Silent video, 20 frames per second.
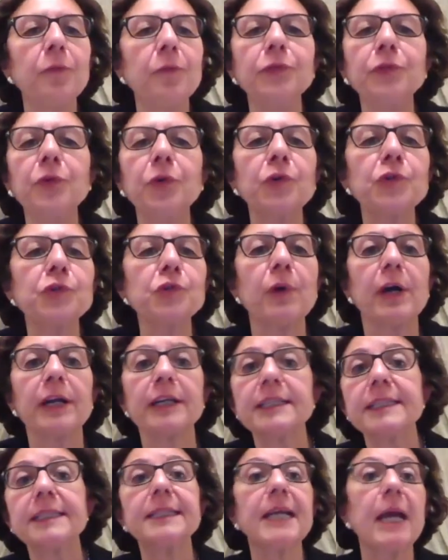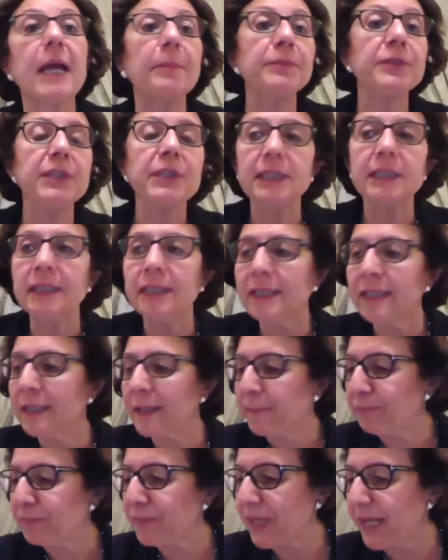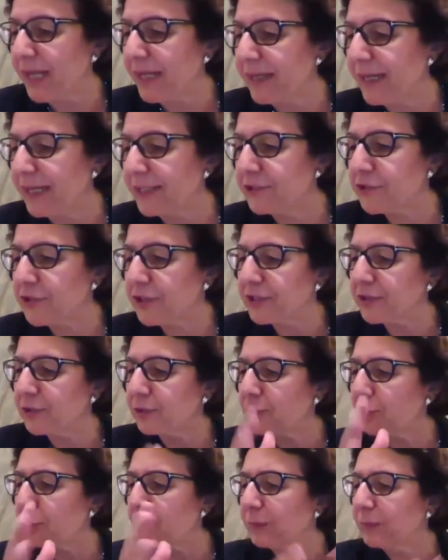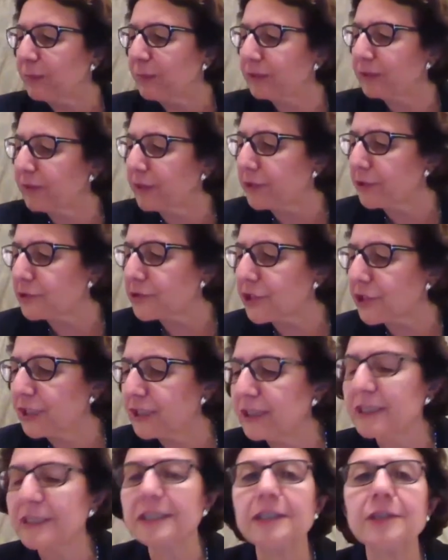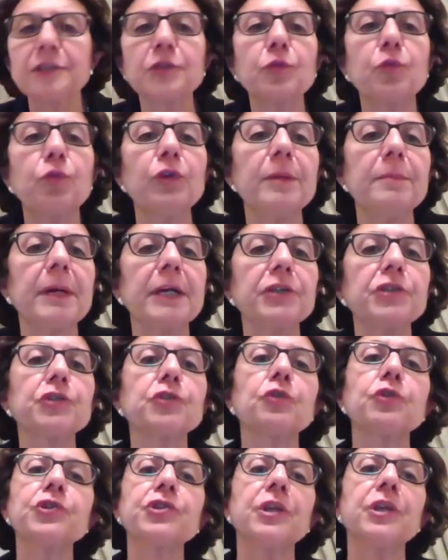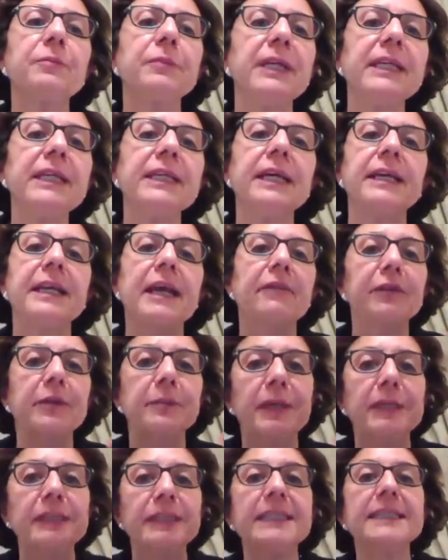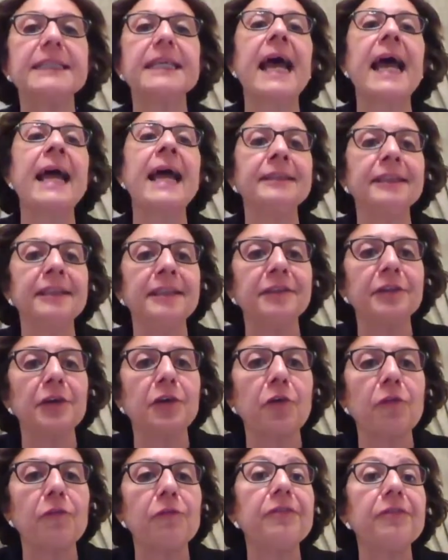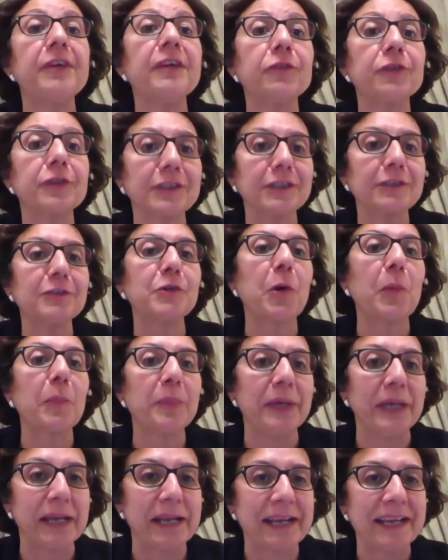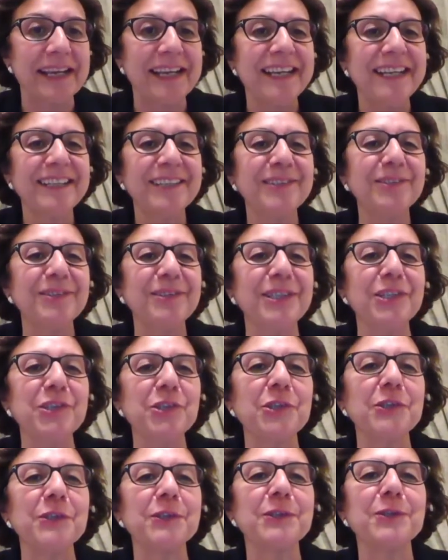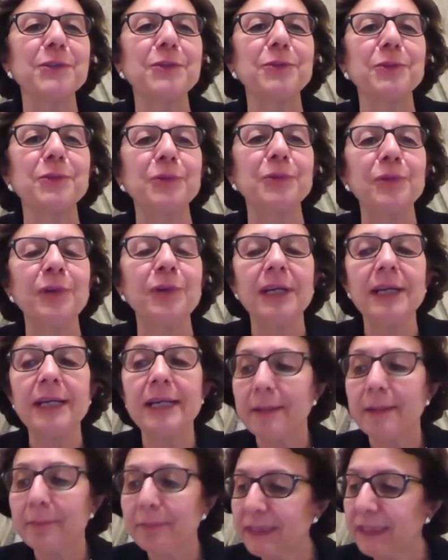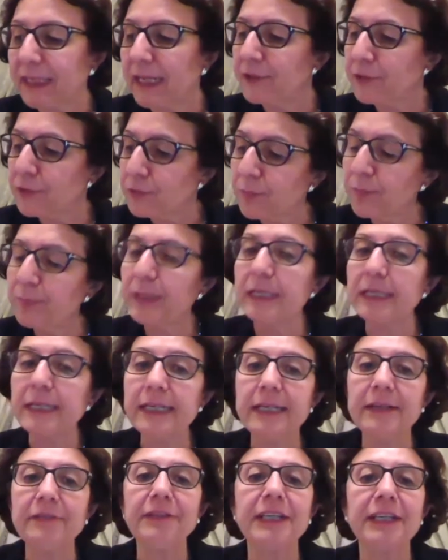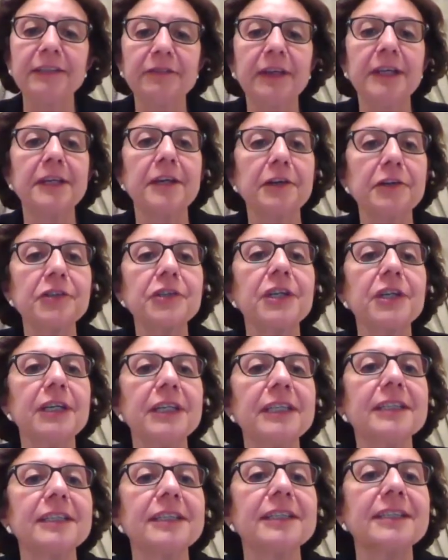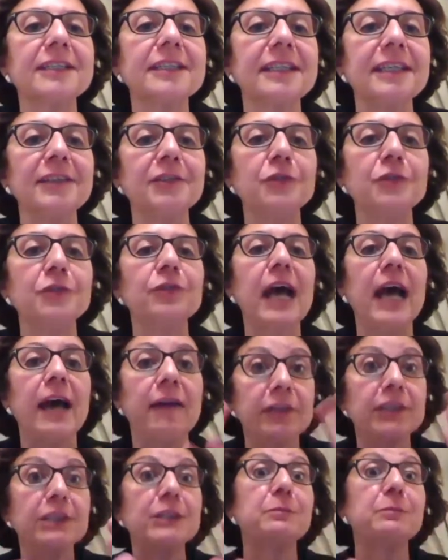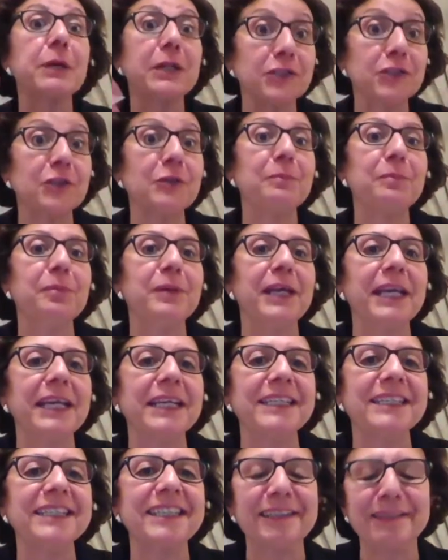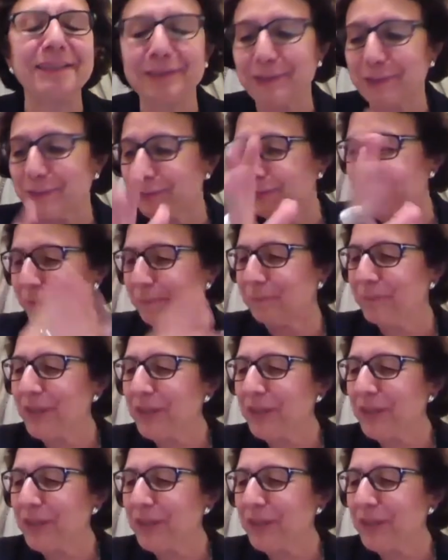those who are skeptical. And I just talked about financial literacy in school in my social media, and everybody's adding their own favorite topic to teach in school. But I do believe that financial literacy should have a special place in school.